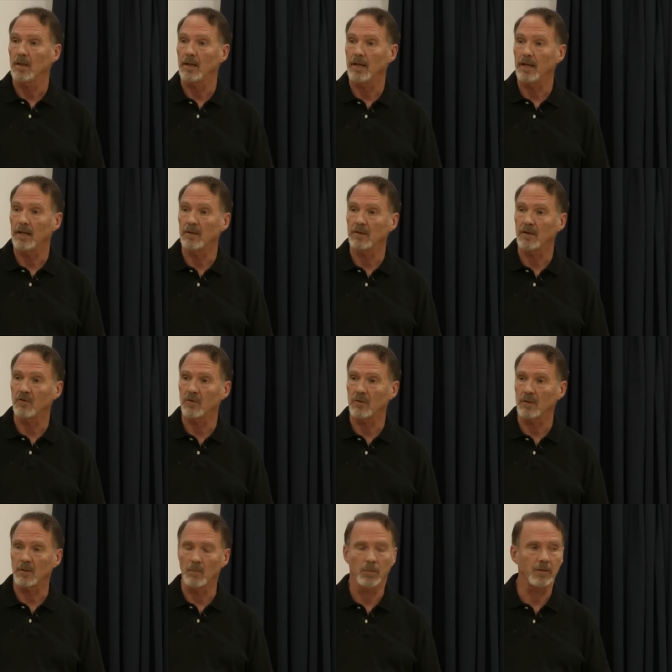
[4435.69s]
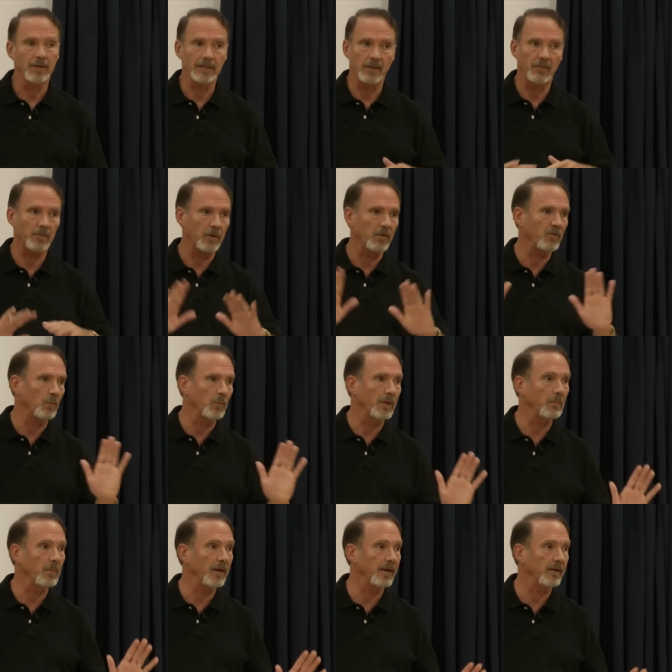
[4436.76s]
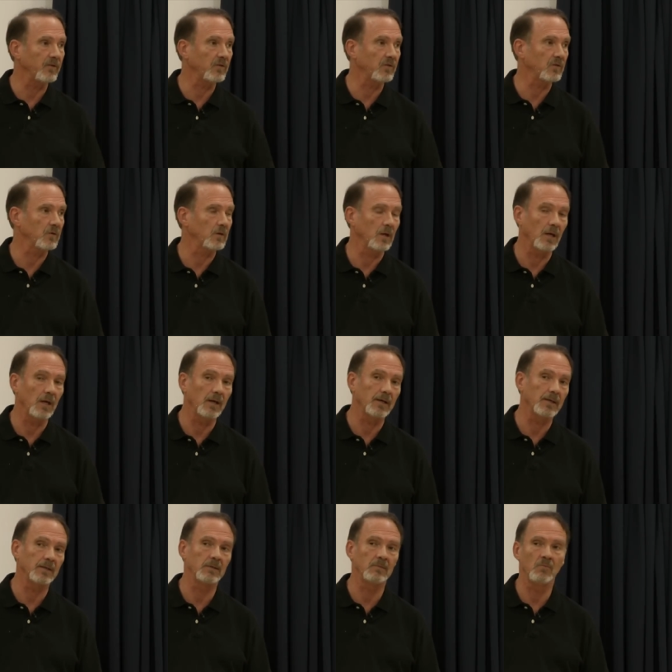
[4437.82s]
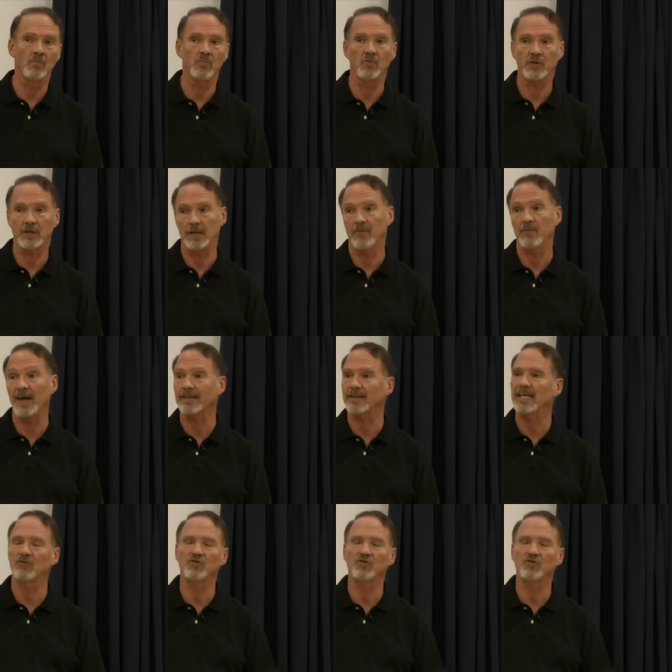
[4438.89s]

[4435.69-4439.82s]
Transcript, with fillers: And completely free from MS. In fact, they